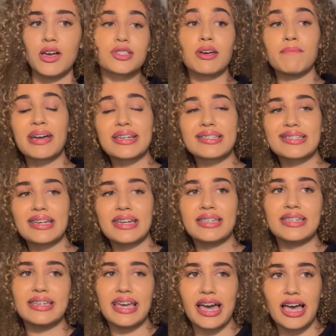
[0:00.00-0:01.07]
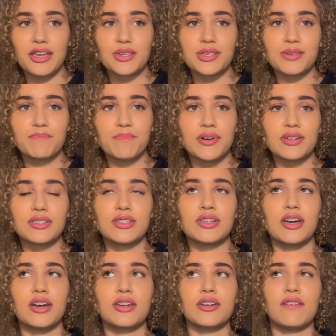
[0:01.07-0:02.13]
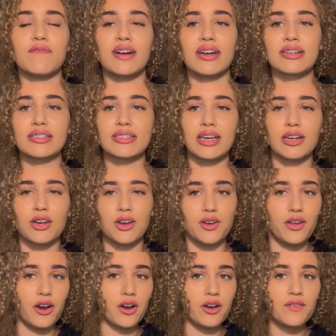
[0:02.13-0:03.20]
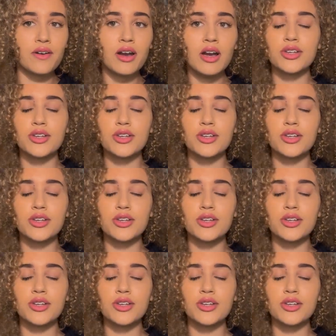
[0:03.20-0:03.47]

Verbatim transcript: To some extent, yes, but to another extent, no.